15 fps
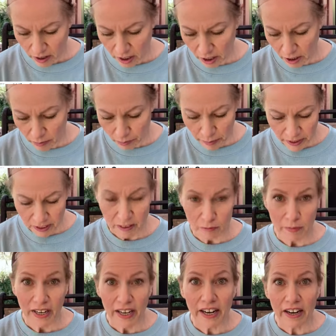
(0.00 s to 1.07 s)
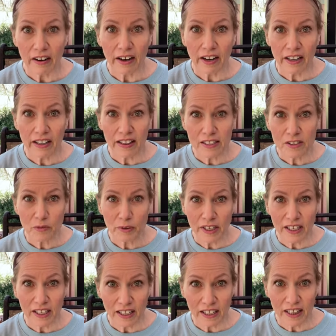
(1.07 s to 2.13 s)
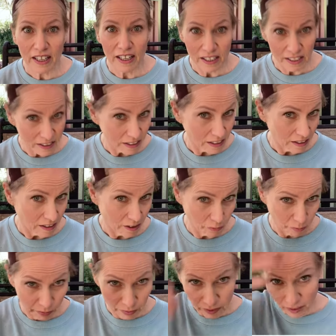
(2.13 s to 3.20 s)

uh, buzzing my hair again this weekend. I think it's time.